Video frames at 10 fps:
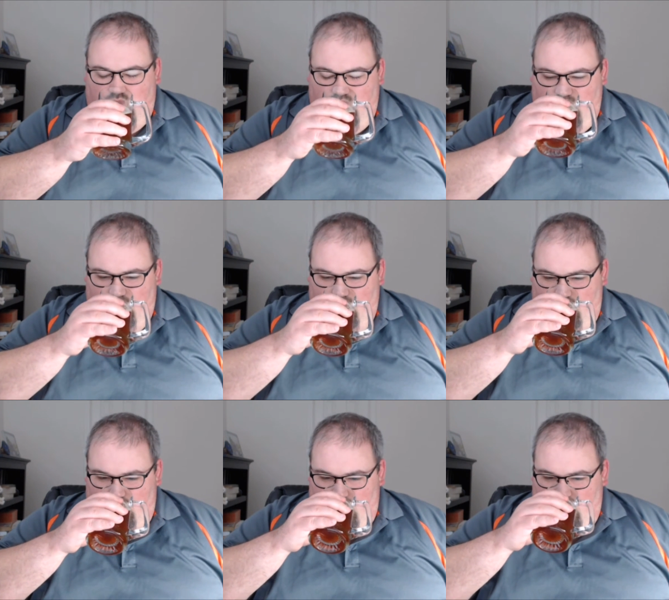
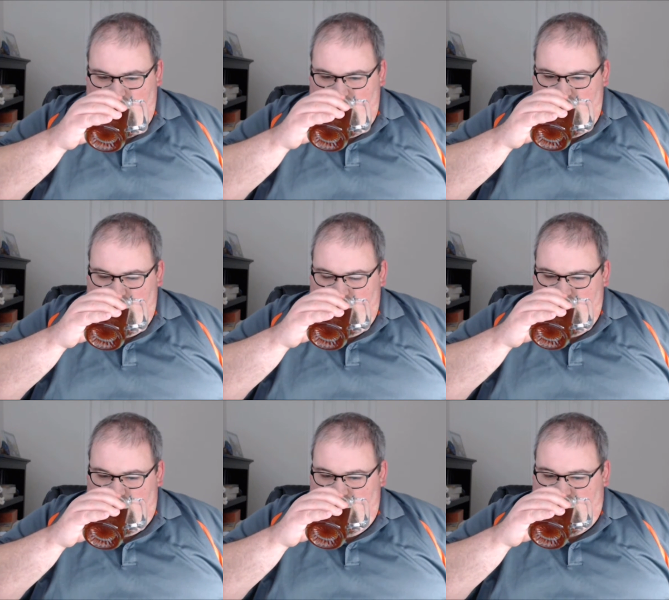
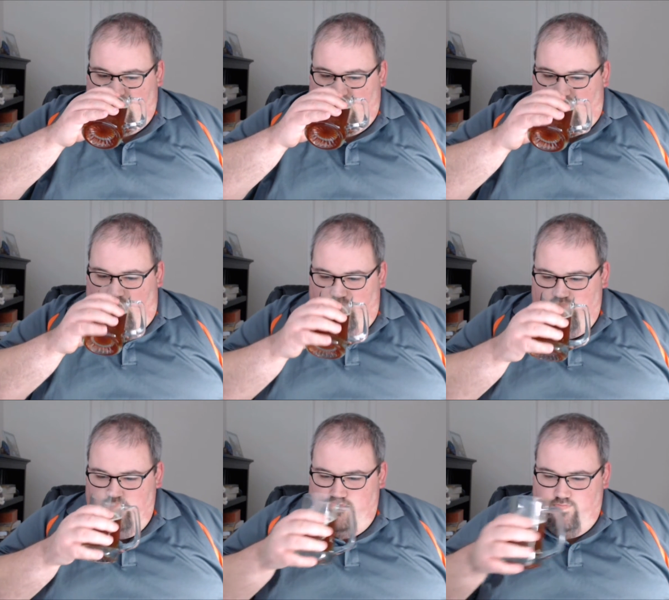
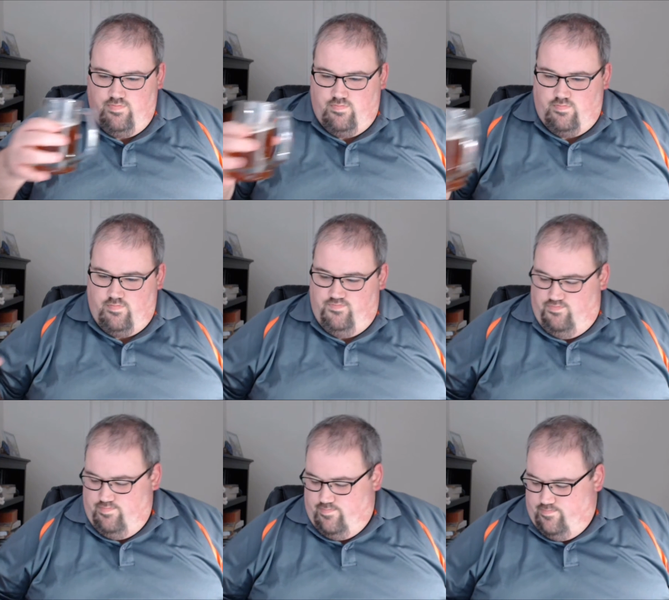
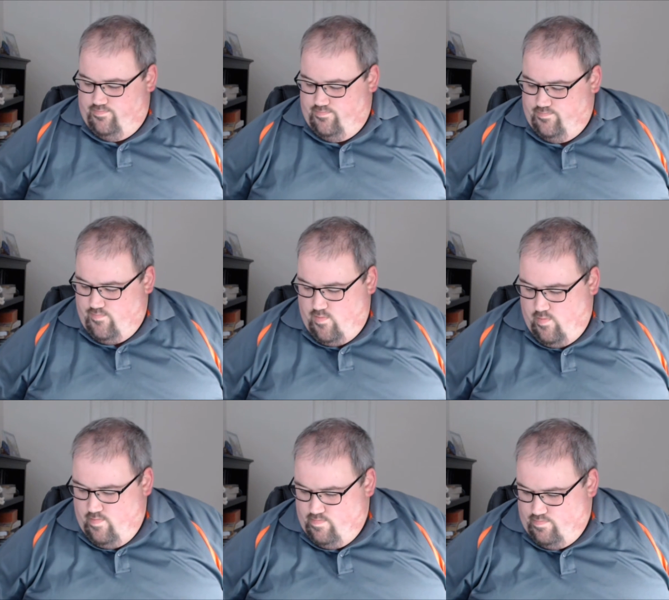
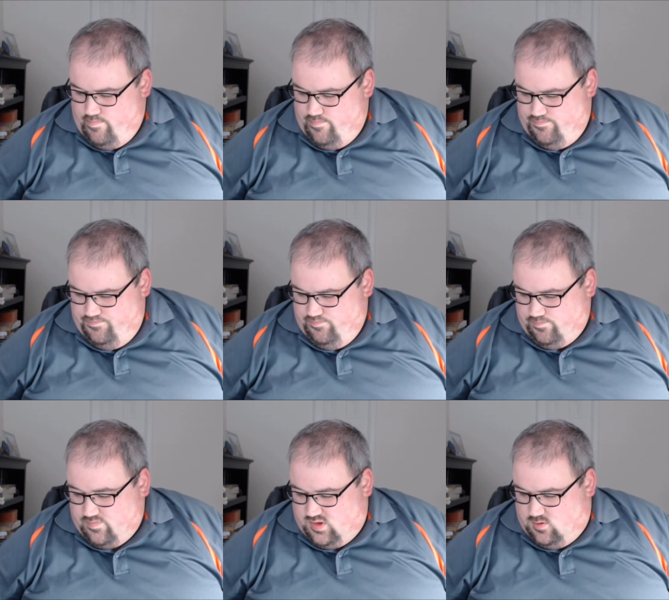
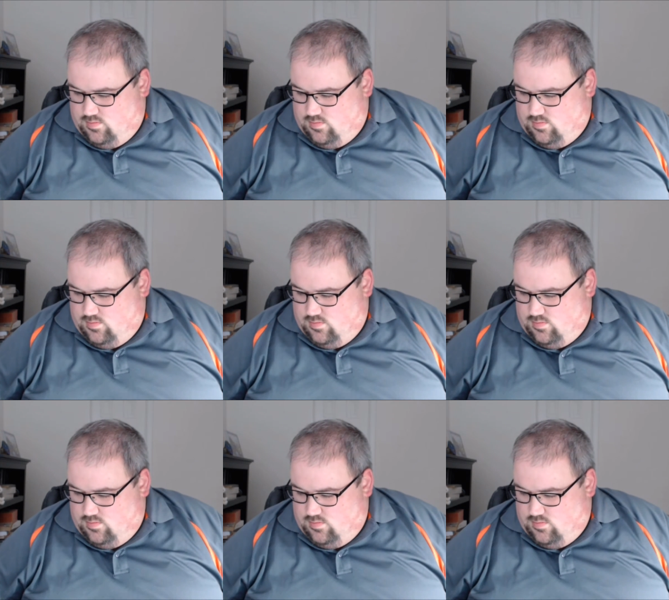(no one is talking)